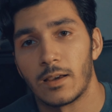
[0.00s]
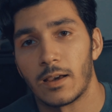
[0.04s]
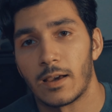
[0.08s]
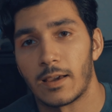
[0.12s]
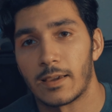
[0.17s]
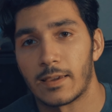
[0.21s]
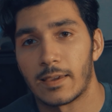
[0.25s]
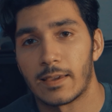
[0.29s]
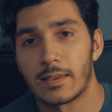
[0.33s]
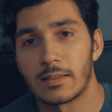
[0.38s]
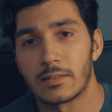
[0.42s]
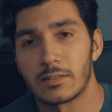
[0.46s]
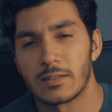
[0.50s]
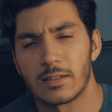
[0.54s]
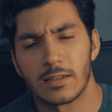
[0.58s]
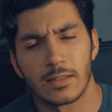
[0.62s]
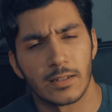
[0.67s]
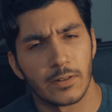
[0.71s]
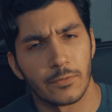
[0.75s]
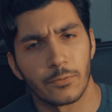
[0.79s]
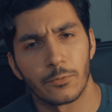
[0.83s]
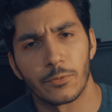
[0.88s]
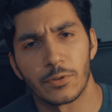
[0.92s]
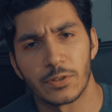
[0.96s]
and to
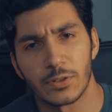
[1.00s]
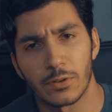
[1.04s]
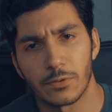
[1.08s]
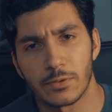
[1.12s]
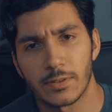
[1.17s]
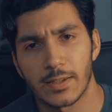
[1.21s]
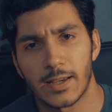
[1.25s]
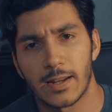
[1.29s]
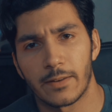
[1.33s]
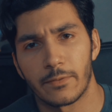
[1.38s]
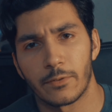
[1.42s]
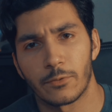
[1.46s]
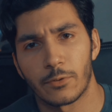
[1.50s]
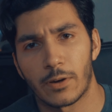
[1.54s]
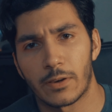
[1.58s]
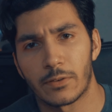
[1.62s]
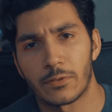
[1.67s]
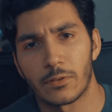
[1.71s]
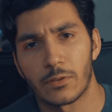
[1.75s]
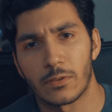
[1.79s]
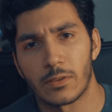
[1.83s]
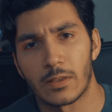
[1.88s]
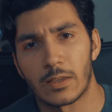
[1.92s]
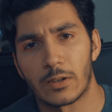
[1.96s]
get different results out of it
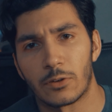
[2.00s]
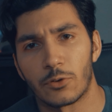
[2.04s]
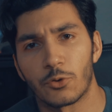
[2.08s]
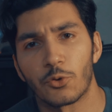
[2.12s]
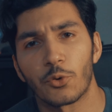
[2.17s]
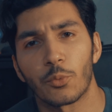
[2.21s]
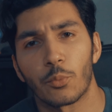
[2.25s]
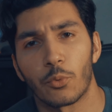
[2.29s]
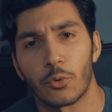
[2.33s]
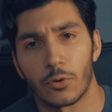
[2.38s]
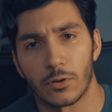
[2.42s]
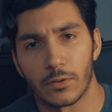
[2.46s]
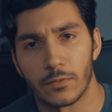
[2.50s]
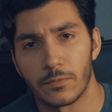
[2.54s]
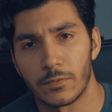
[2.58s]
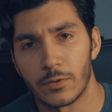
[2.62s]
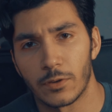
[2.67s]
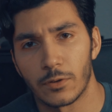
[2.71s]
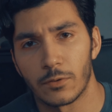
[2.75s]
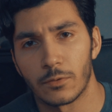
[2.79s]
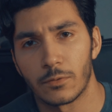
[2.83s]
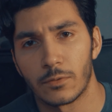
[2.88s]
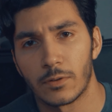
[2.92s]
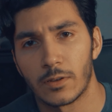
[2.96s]
rather than your point of
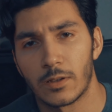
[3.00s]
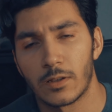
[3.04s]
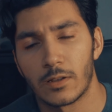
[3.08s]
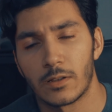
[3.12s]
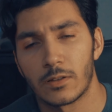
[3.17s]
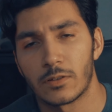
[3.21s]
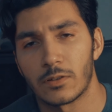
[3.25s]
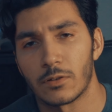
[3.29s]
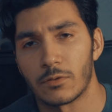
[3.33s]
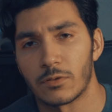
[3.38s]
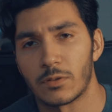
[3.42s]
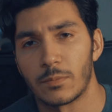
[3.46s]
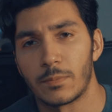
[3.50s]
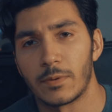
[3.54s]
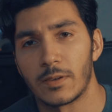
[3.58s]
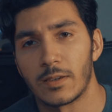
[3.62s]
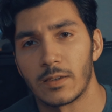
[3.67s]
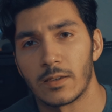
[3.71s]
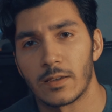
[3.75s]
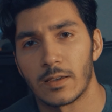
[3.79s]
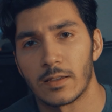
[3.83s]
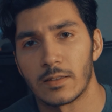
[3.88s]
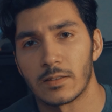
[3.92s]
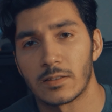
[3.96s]
view. So to
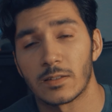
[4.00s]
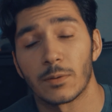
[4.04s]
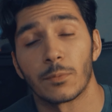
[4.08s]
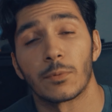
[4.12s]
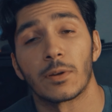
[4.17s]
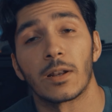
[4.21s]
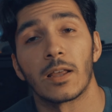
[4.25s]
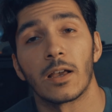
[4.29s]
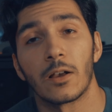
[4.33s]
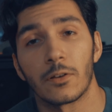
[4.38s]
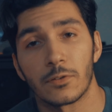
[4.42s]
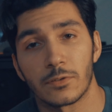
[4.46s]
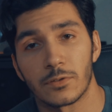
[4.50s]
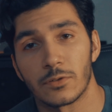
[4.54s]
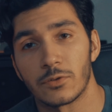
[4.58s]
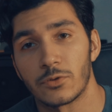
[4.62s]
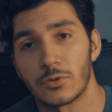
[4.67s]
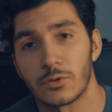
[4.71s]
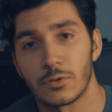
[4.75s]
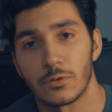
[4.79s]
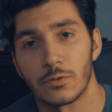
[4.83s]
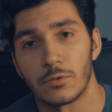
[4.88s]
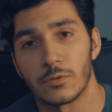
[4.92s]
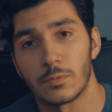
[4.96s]
be in someone else's
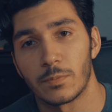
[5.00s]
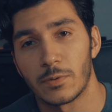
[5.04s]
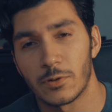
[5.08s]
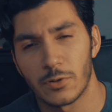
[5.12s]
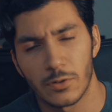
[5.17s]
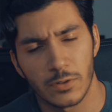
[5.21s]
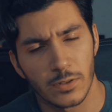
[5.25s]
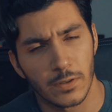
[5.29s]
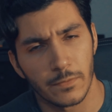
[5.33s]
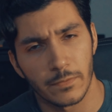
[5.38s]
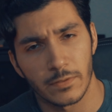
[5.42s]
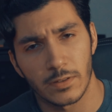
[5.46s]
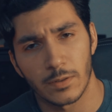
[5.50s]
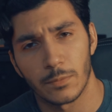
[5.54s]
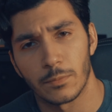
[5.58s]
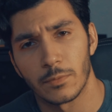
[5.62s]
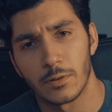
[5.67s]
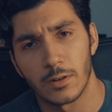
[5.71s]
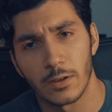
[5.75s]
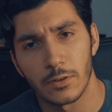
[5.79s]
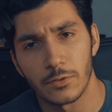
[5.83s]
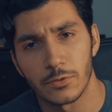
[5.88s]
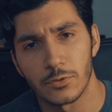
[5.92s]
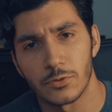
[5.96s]
shoes, put yourself in
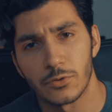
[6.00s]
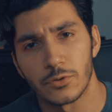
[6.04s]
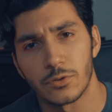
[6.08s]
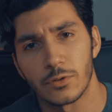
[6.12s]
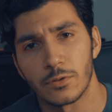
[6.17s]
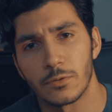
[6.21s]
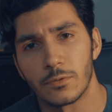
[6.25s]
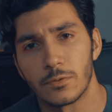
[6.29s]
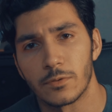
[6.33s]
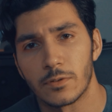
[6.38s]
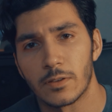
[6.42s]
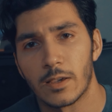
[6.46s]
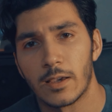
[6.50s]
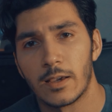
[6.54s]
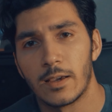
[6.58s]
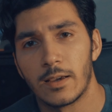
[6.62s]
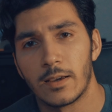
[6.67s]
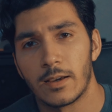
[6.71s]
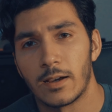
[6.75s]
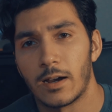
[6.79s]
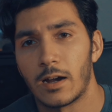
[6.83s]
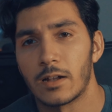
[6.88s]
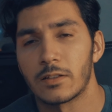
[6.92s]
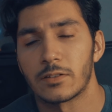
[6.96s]
someone else's shoes.
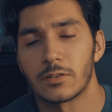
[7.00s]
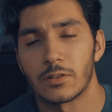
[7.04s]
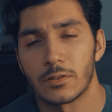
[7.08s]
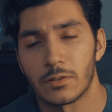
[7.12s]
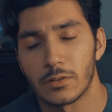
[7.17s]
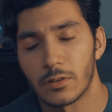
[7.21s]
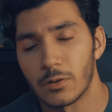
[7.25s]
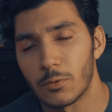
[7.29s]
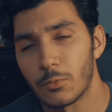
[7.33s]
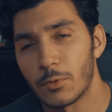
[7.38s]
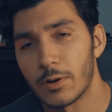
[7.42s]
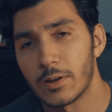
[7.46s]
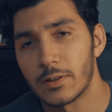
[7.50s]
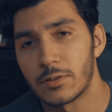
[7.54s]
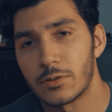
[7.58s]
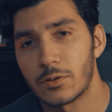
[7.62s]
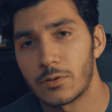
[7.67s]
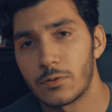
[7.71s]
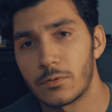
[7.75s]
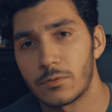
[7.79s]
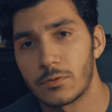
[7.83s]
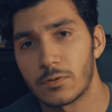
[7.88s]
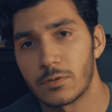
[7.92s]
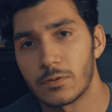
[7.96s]
That's another good way
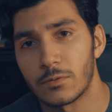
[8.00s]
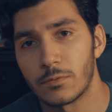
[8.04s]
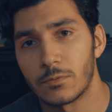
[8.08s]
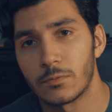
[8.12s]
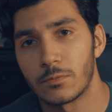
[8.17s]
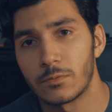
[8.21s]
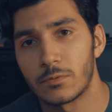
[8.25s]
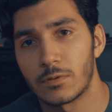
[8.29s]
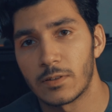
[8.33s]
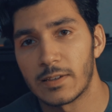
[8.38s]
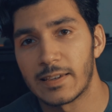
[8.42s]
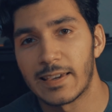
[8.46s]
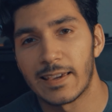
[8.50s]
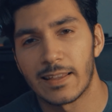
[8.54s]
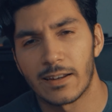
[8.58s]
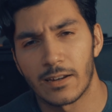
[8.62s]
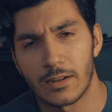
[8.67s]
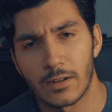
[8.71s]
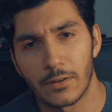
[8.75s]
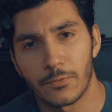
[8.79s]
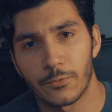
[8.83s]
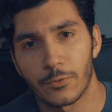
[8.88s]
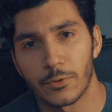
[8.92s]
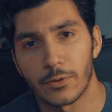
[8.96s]
too to gain
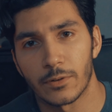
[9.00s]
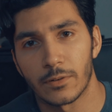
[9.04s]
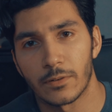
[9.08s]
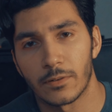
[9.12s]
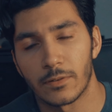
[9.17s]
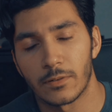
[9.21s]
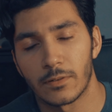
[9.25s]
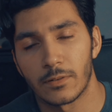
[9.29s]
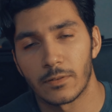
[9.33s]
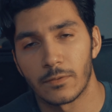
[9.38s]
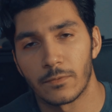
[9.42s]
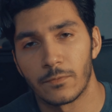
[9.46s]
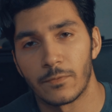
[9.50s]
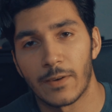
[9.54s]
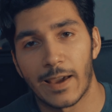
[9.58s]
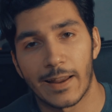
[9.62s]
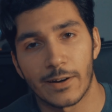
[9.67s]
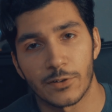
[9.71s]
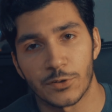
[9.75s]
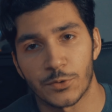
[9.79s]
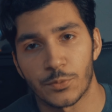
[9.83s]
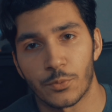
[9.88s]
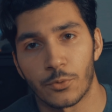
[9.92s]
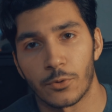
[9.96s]
a different
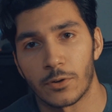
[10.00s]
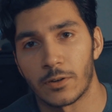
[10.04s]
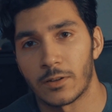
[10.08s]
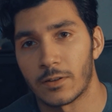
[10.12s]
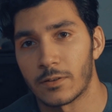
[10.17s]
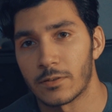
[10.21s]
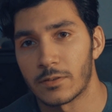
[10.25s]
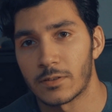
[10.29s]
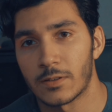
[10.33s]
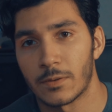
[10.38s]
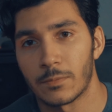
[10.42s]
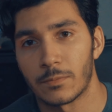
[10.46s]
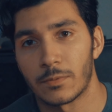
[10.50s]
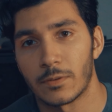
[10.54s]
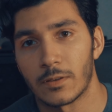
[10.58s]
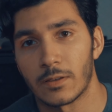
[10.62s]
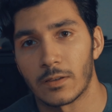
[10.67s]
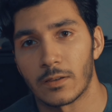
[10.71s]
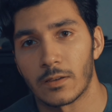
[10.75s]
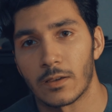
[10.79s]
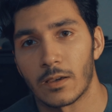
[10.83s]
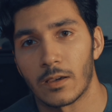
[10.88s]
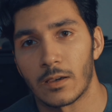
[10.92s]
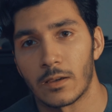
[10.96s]
vantage point on
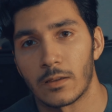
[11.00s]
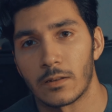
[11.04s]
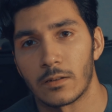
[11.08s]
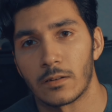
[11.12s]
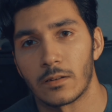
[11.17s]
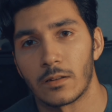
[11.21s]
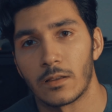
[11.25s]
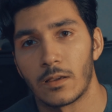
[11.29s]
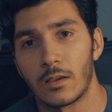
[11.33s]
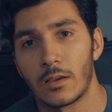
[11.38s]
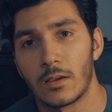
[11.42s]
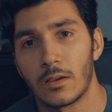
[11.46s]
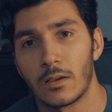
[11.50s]
something and